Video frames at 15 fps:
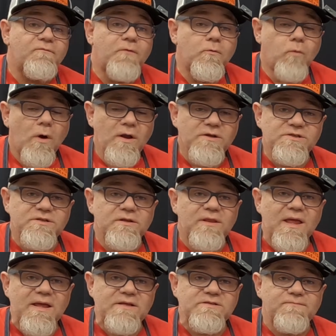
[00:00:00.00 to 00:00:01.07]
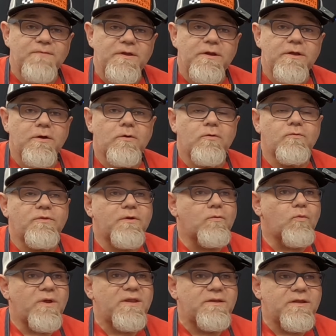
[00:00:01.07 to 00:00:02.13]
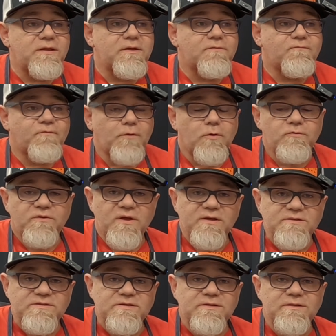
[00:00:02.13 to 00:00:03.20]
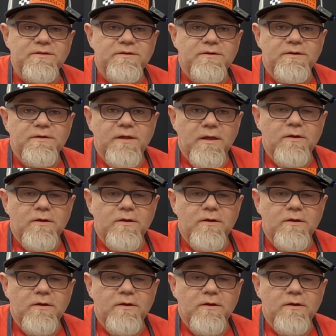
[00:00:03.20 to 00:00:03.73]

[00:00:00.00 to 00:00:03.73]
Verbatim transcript: if you watched the last video that we did flow testing the uh,